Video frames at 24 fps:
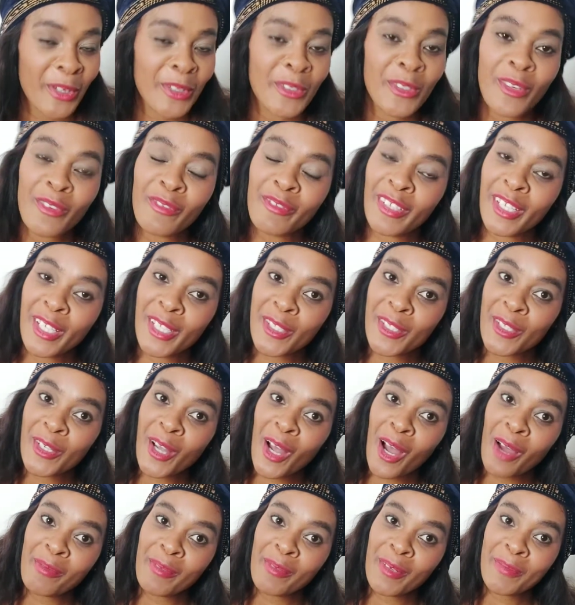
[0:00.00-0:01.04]
Don't forget to
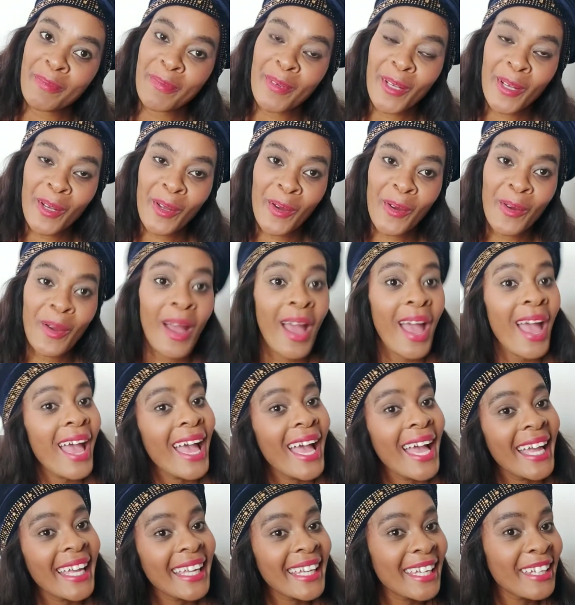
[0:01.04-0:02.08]
comment below,
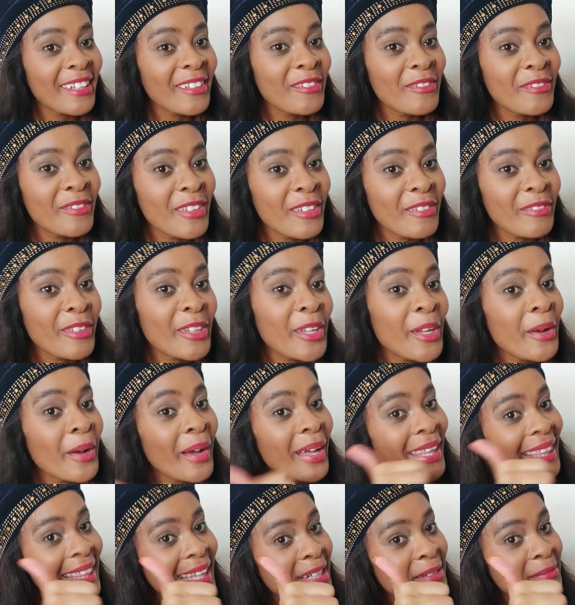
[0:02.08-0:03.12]
give the video a
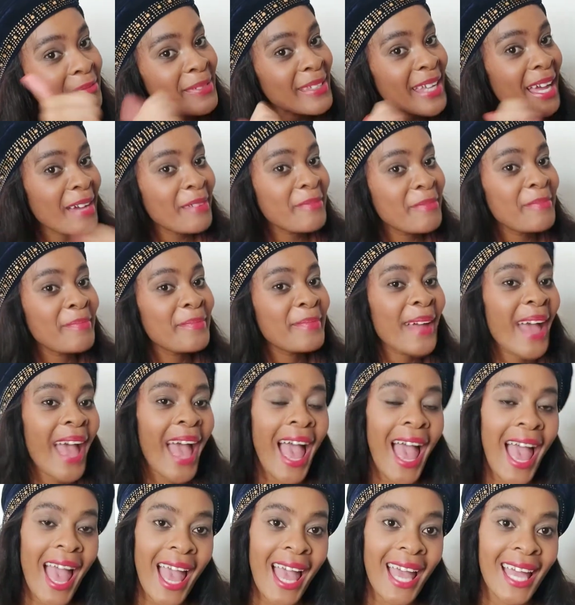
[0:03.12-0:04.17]
thumbs up,
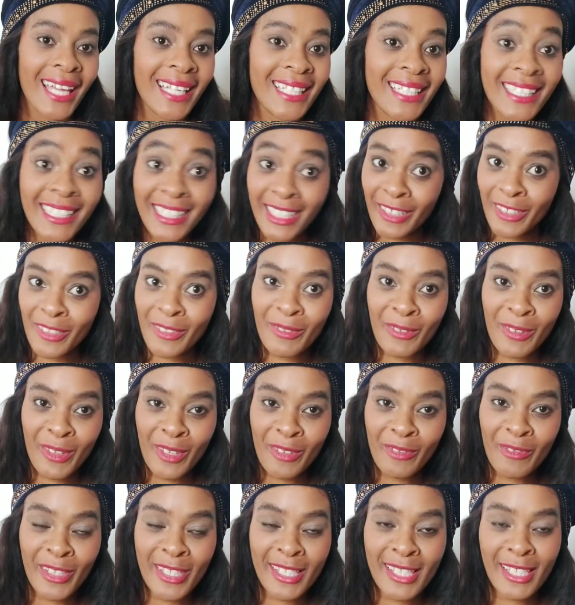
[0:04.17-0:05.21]
and share it with your
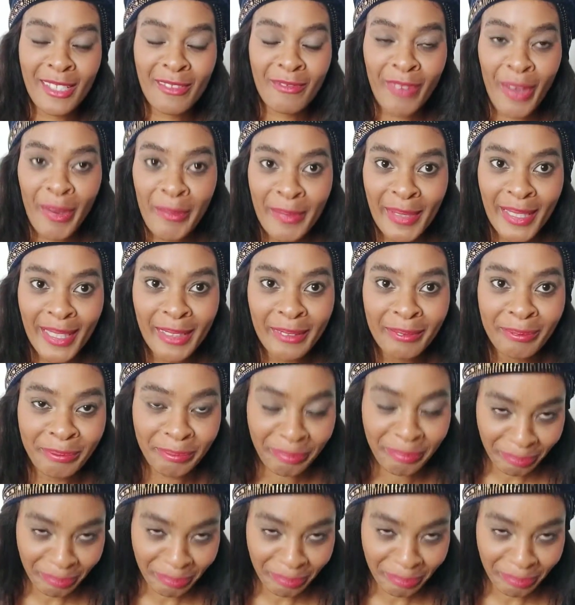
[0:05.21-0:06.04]
friends and family.